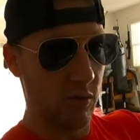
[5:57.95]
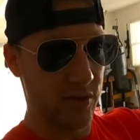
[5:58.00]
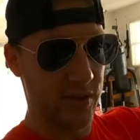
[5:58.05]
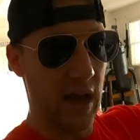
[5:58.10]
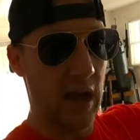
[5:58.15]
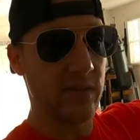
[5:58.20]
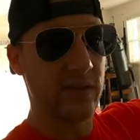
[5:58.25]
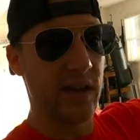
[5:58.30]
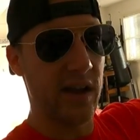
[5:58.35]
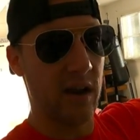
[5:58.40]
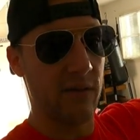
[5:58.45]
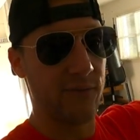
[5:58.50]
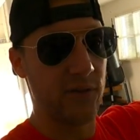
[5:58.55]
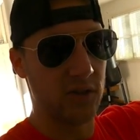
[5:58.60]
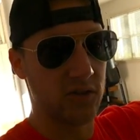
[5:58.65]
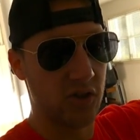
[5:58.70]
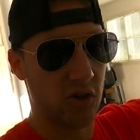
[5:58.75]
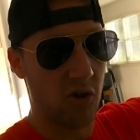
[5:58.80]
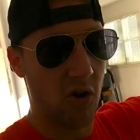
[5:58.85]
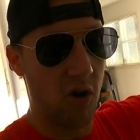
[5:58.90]
without the air
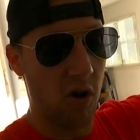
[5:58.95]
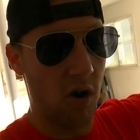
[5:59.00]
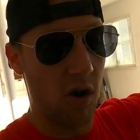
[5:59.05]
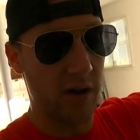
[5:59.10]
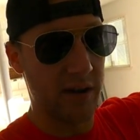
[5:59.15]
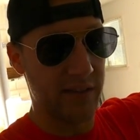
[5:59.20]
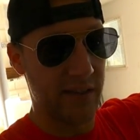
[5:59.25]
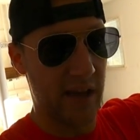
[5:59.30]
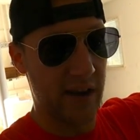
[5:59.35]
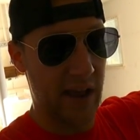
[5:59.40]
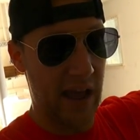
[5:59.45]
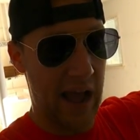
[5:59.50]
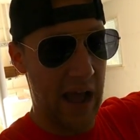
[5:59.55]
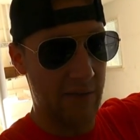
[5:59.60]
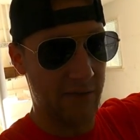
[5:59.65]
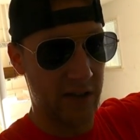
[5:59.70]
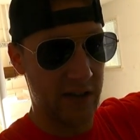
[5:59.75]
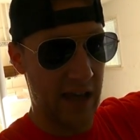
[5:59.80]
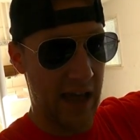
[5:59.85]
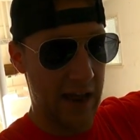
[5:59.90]
filter on and then
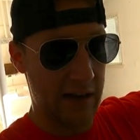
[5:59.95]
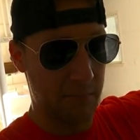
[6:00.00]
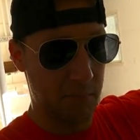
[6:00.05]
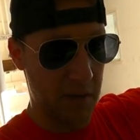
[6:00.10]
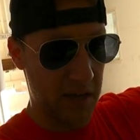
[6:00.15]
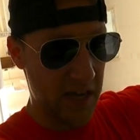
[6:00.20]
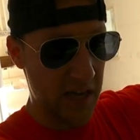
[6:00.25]
have it at